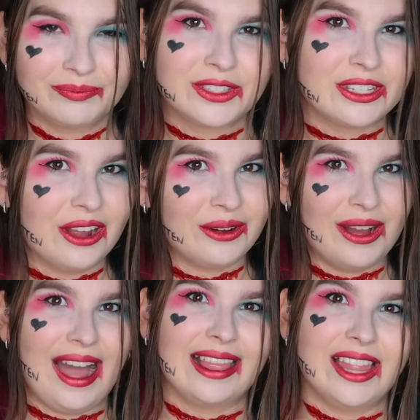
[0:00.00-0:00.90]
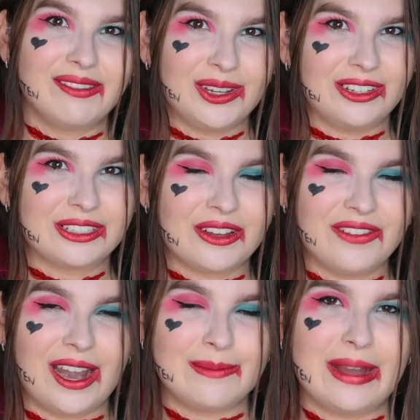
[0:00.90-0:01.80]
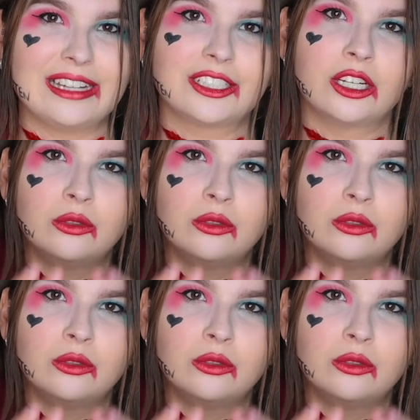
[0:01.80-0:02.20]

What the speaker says: So I love you all so very much.